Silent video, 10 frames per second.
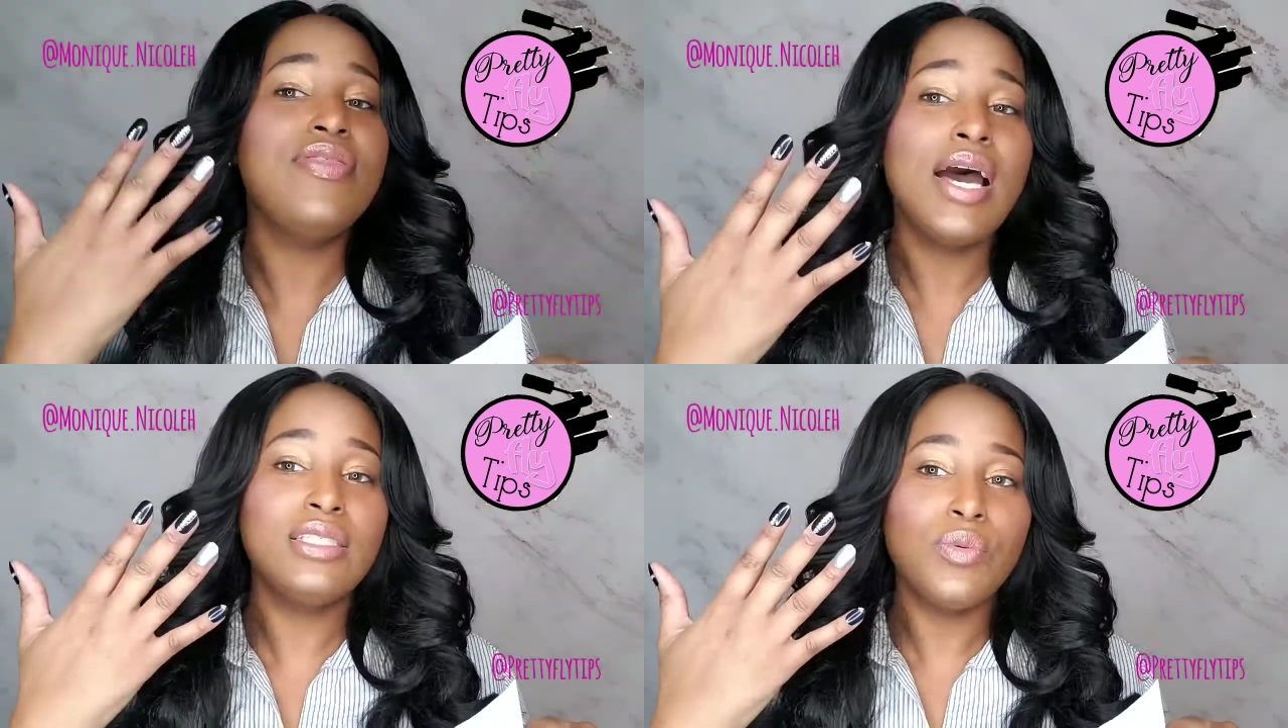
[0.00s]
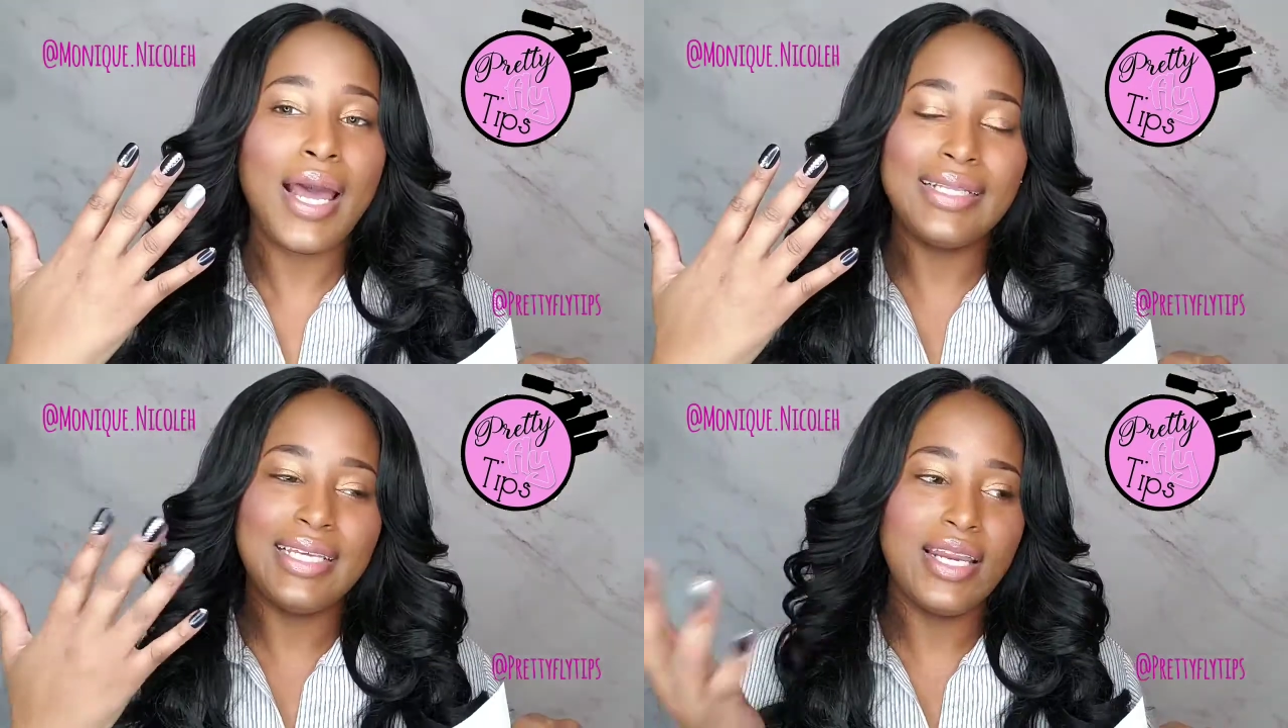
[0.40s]
That's what
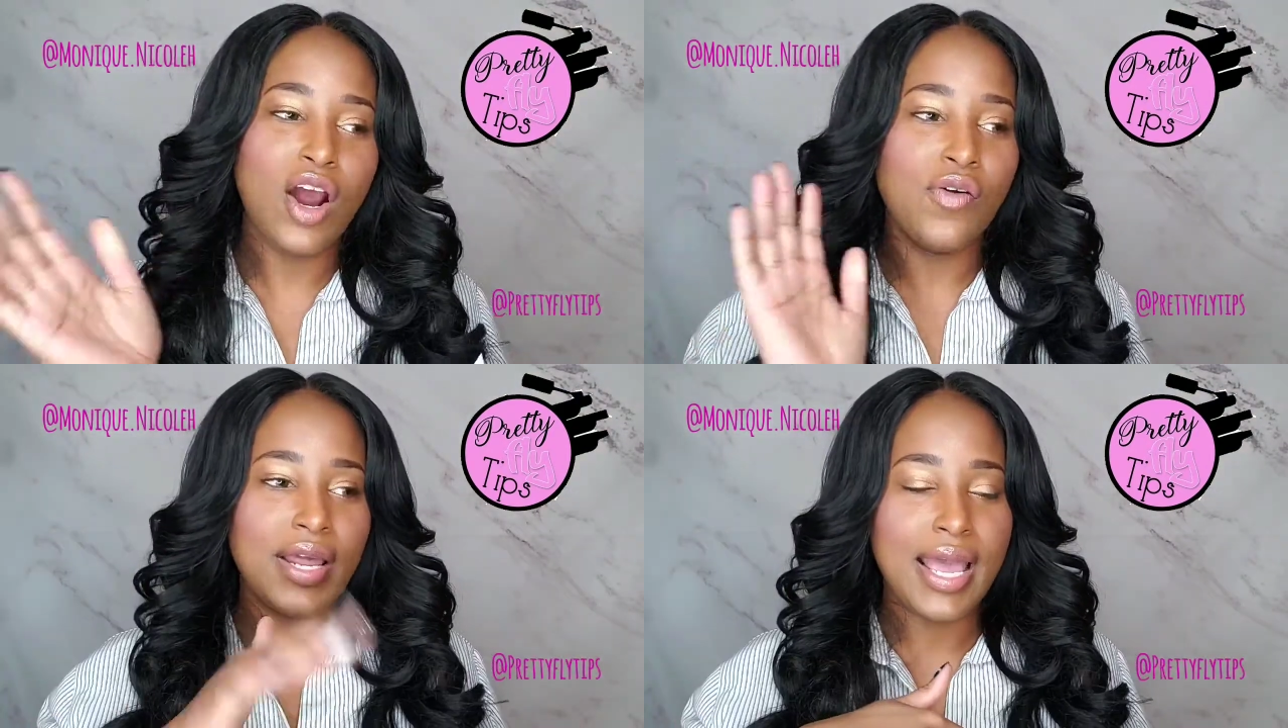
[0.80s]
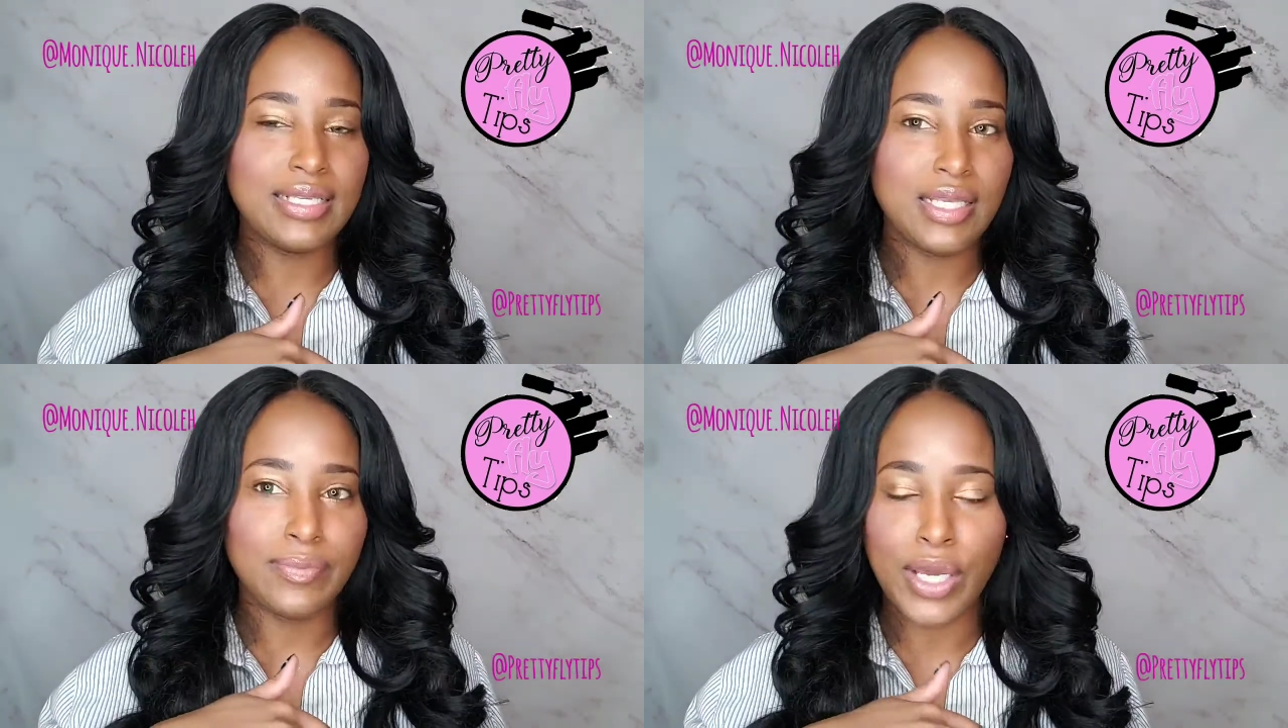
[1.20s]
I did. I already had
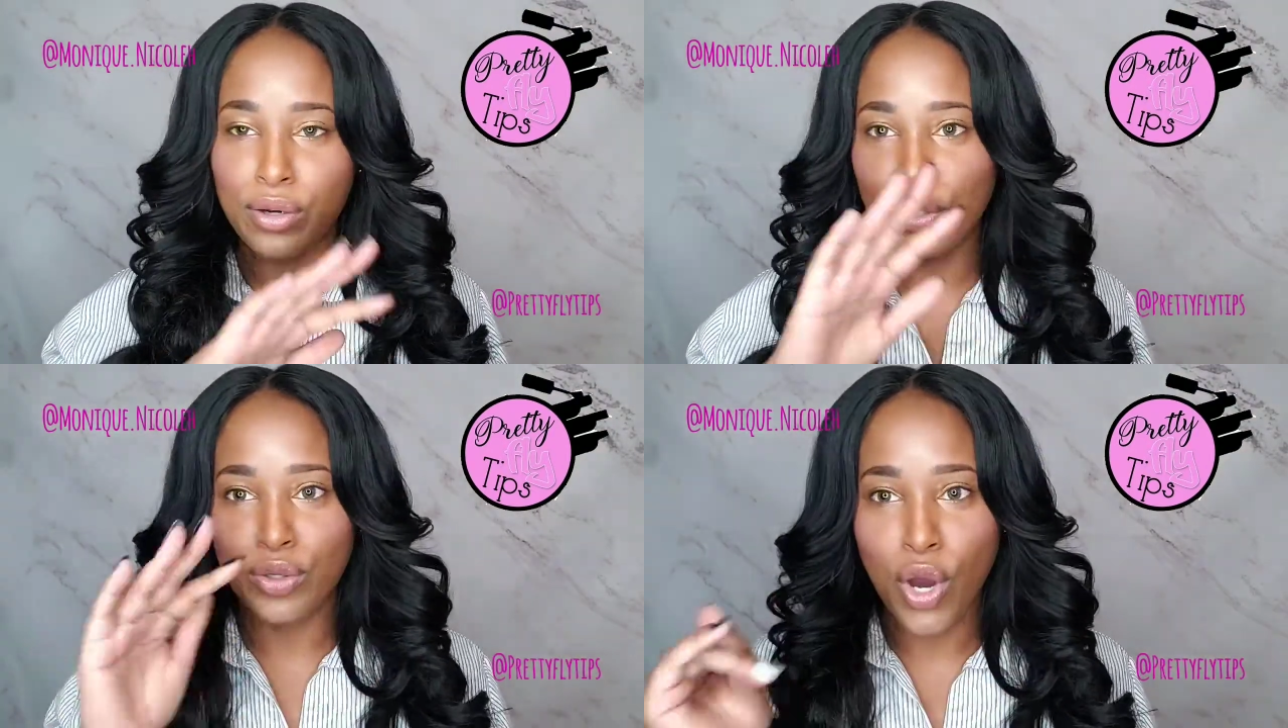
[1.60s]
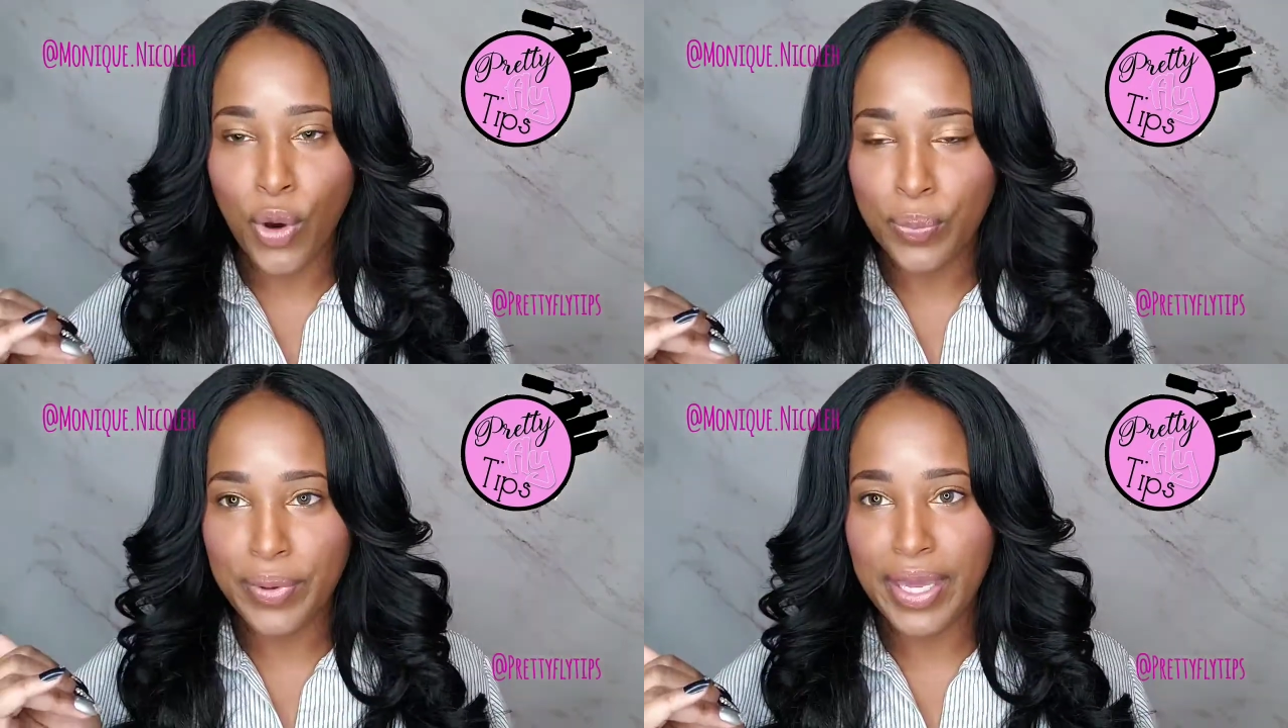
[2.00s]
some nail glue
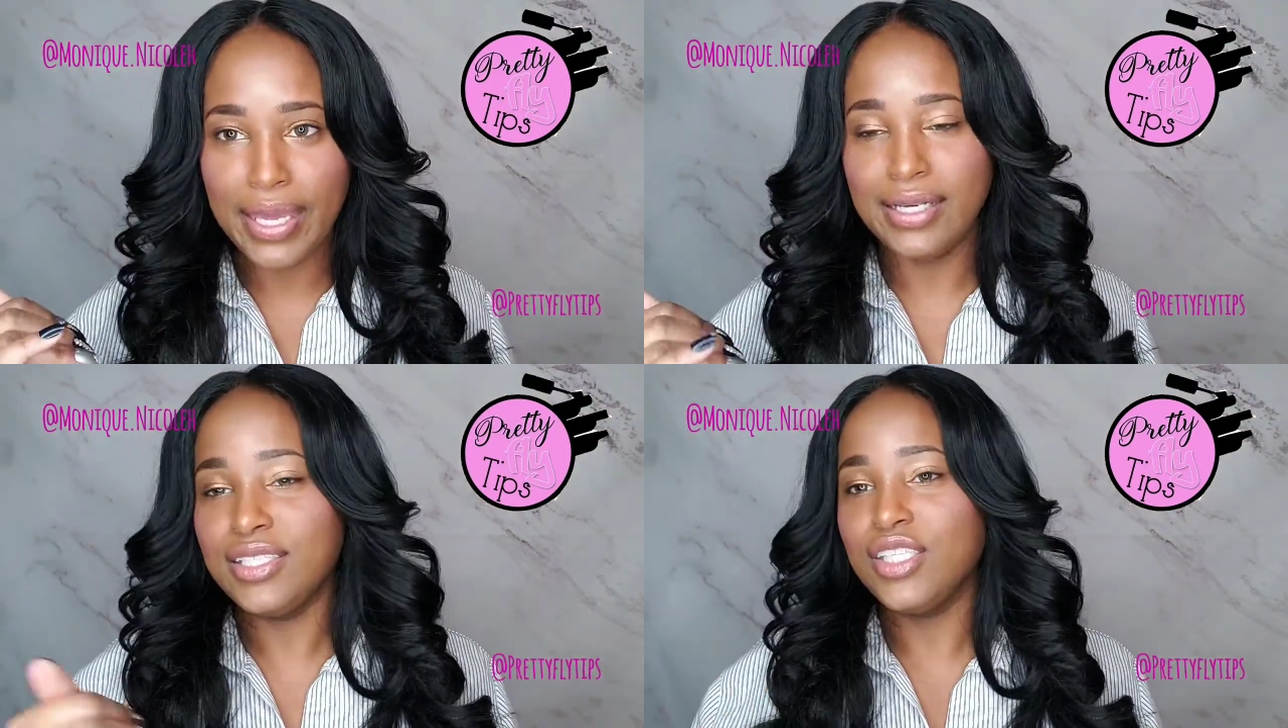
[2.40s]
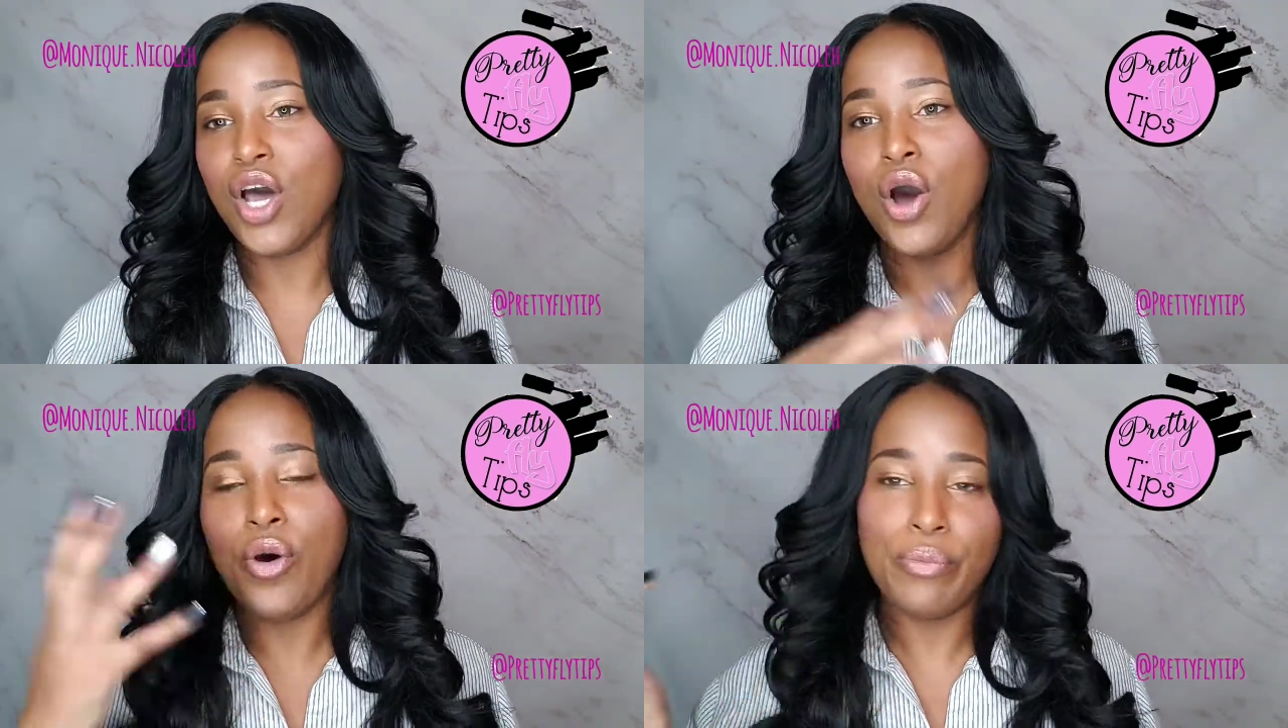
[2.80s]
open
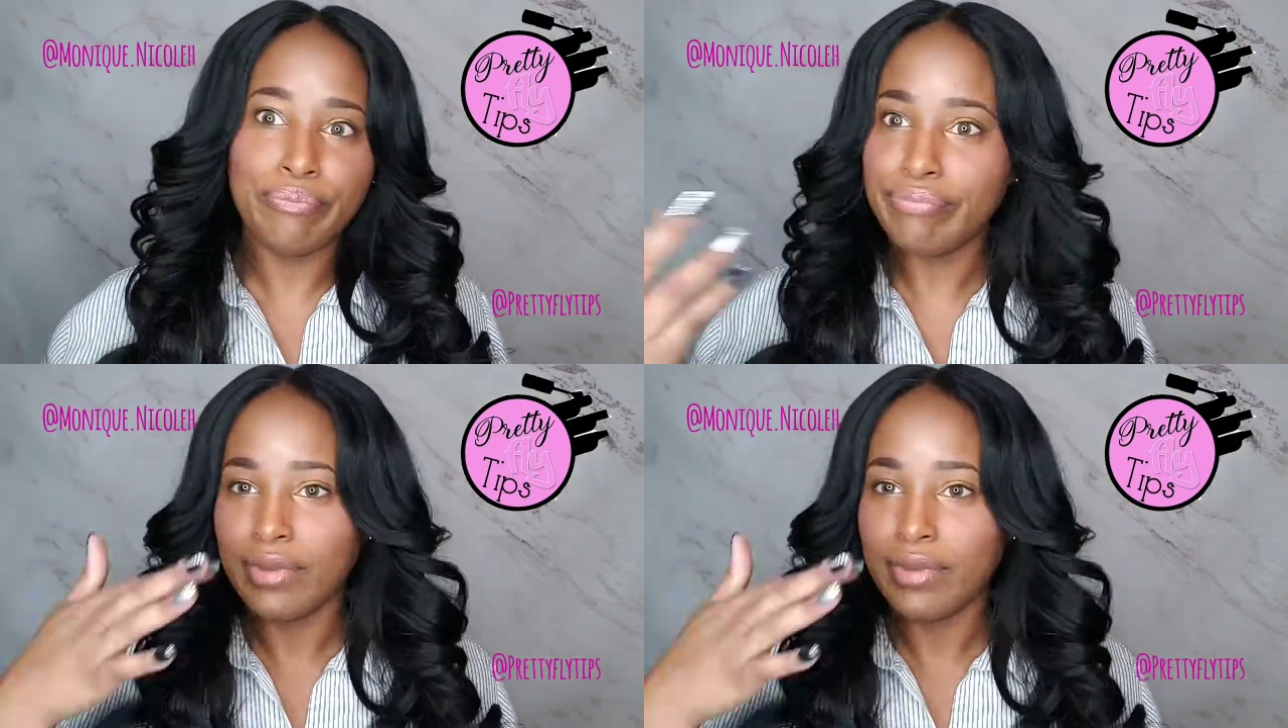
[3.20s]
so